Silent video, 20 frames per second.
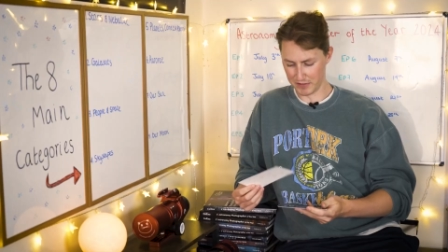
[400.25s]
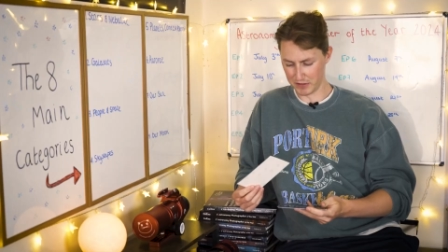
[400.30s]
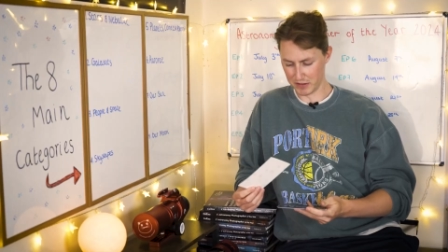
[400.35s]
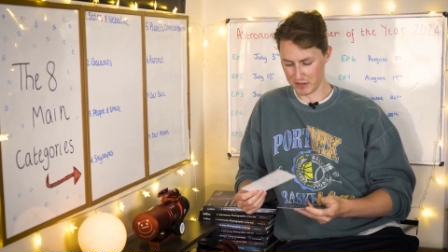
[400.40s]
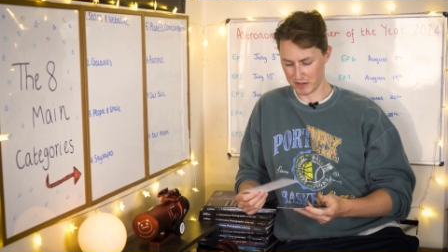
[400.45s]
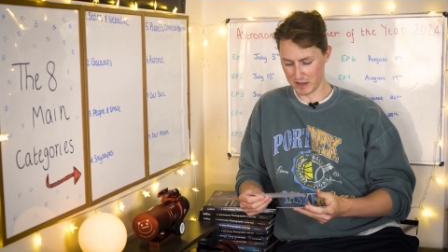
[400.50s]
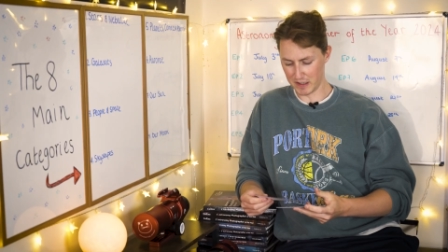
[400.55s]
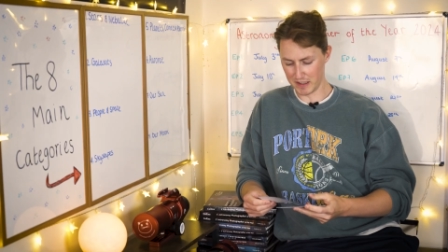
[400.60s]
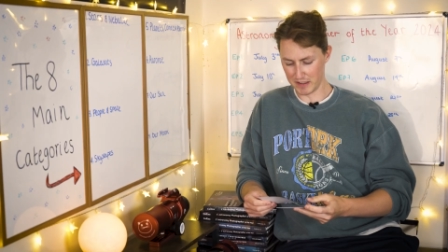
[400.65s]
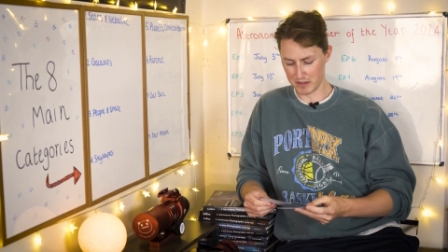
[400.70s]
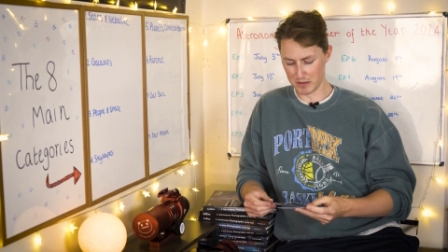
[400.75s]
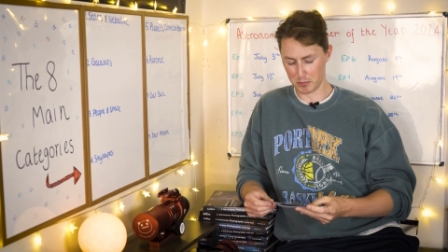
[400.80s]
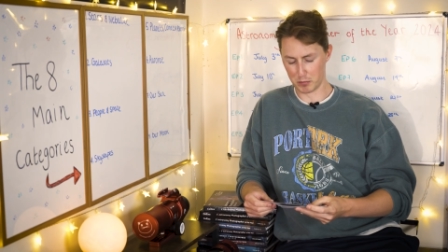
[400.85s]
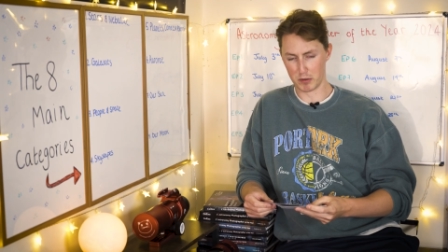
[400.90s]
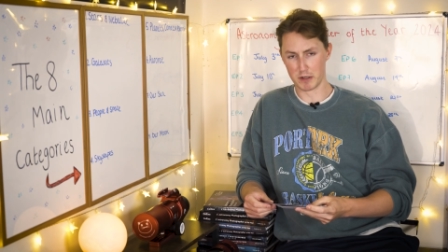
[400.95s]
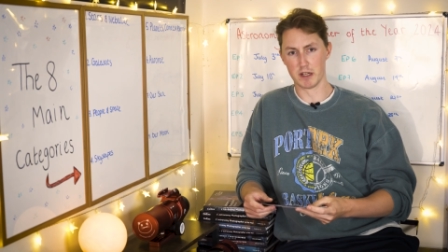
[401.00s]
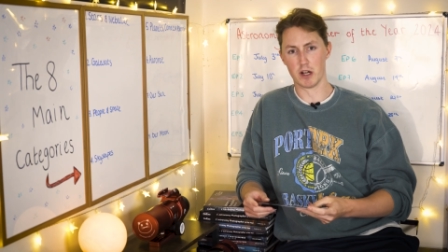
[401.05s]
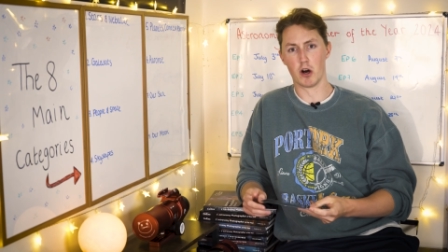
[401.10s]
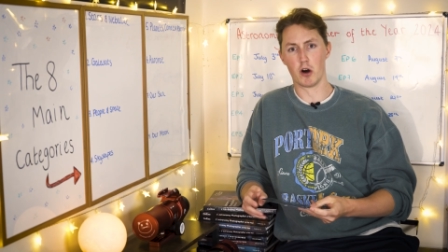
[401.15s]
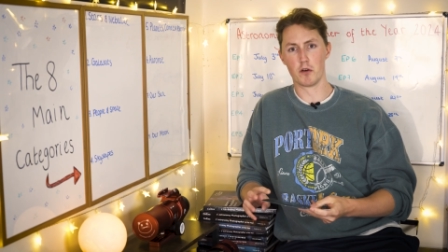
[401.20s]
I've decided to
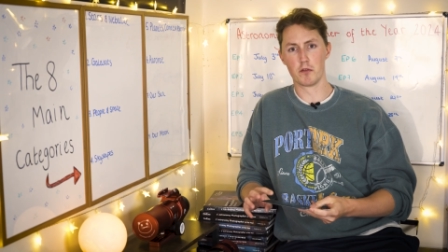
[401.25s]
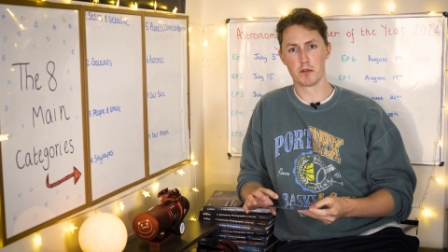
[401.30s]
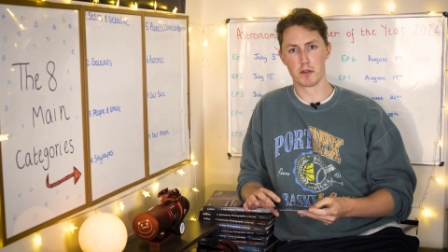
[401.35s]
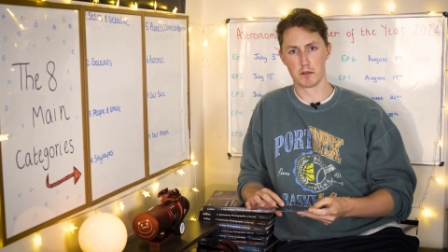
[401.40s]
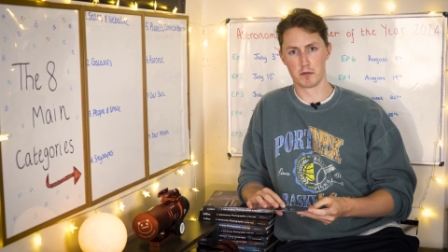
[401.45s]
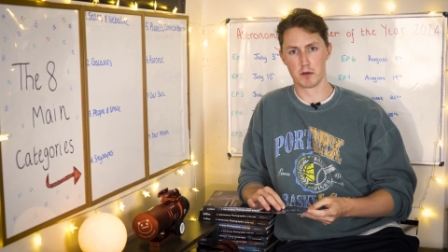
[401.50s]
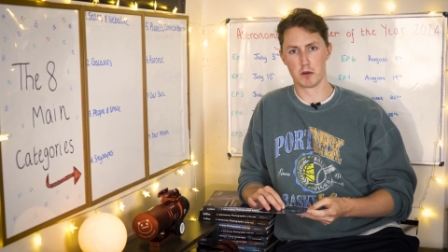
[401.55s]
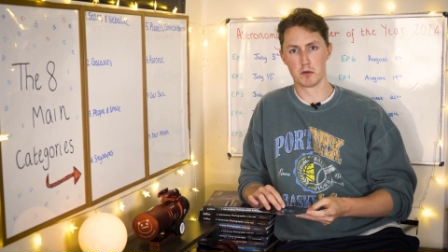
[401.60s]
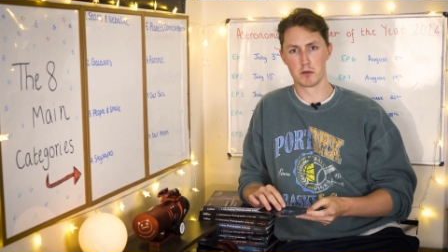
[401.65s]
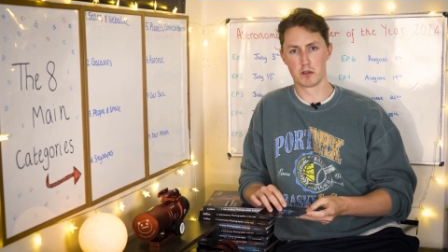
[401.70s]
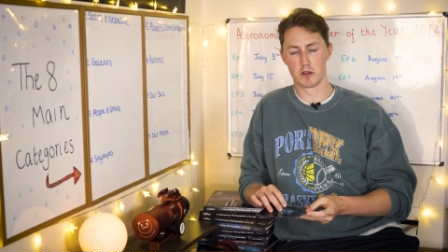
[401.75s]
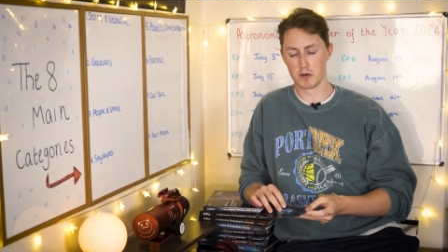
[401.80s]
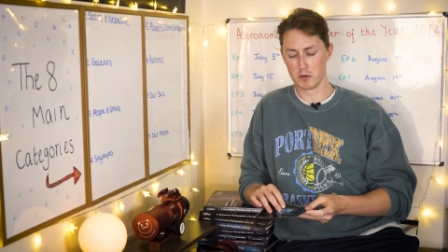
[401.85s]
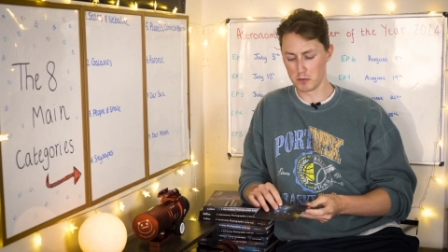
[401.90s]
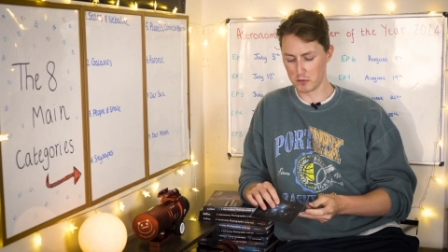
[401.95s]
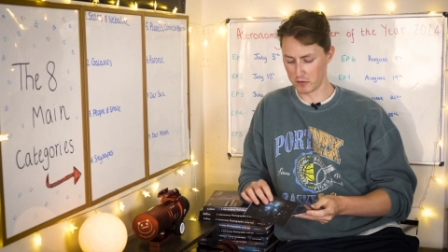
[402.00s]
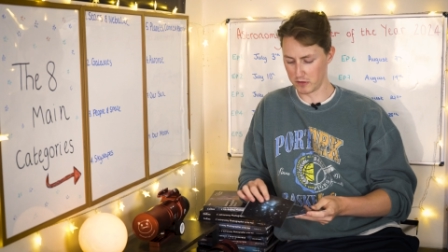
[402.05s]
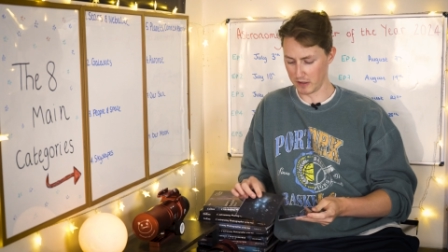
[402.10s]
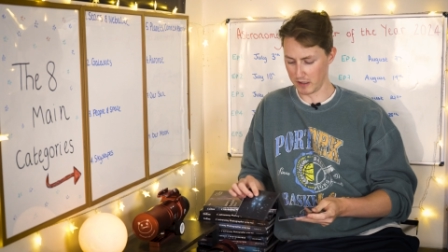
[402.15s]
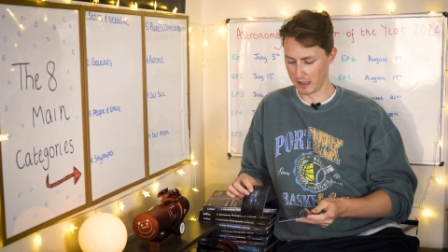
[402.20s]
print off the
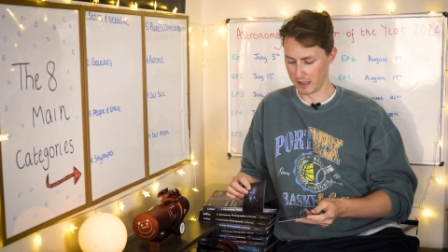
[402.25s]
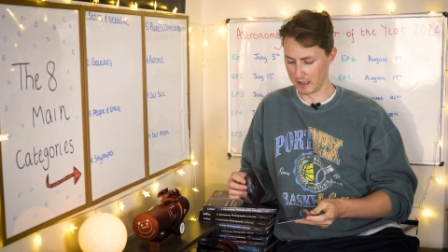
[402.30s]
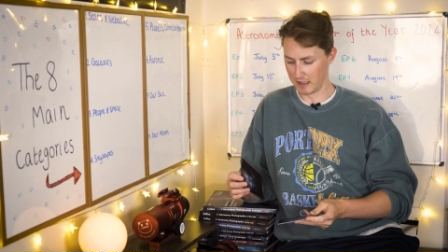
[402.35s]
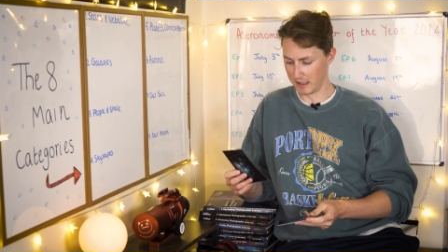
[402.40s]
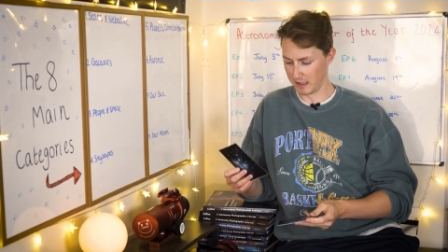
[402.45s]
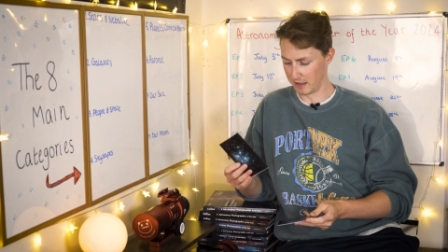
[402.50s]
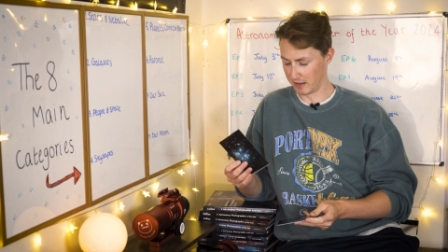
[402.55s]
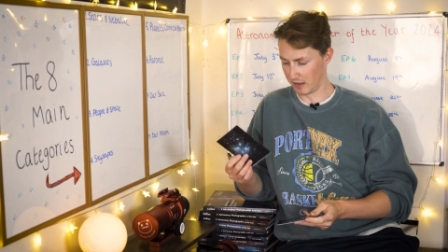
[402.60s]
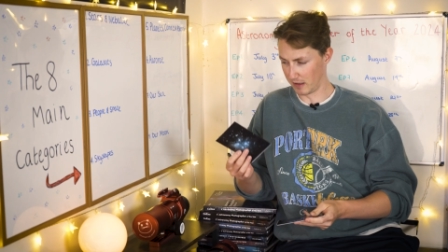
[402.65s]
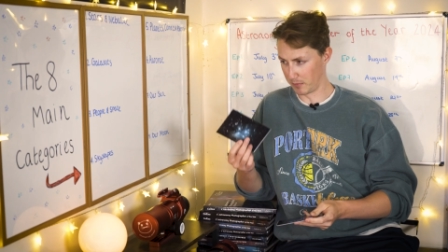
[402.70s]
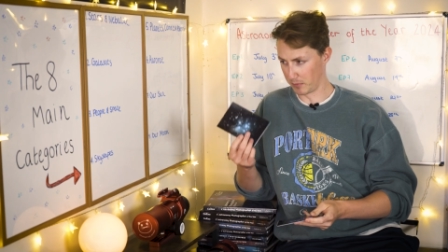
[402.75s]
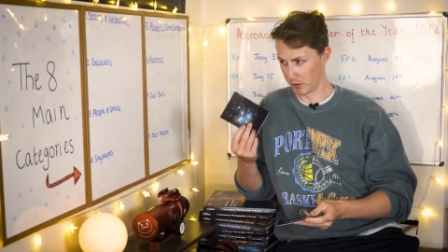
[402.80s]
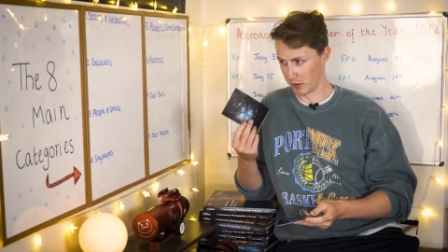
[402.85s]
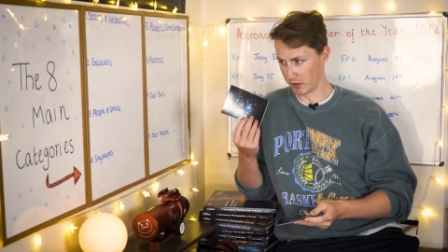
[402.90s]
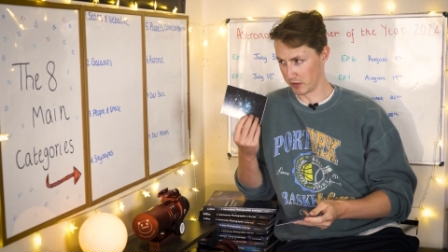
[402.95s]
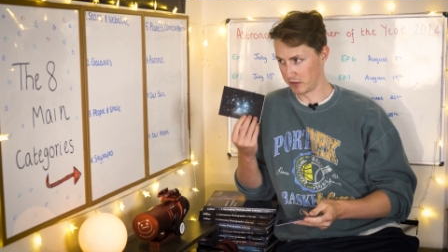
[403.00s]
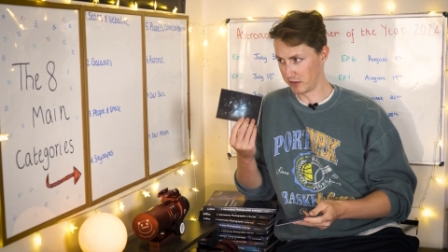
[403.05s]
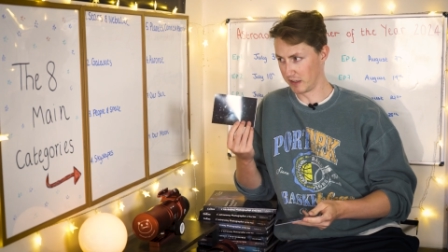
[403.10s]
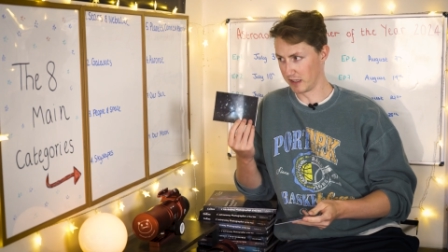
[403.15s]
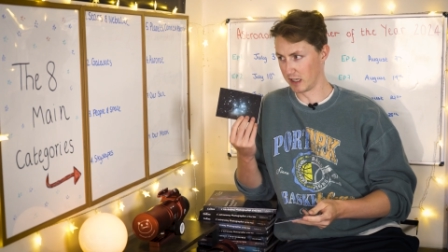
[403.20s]
photos and I'm
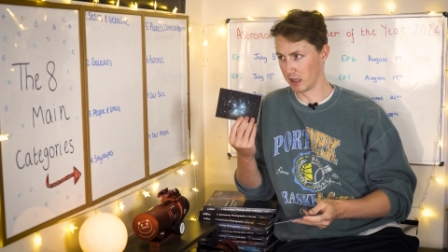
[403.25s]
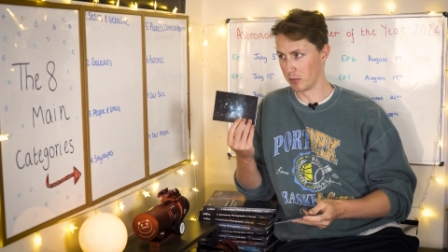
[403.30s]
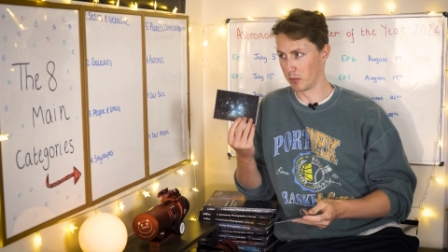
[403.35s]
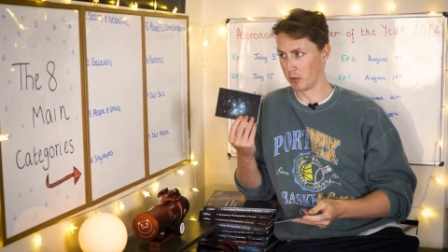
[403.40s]
going to stick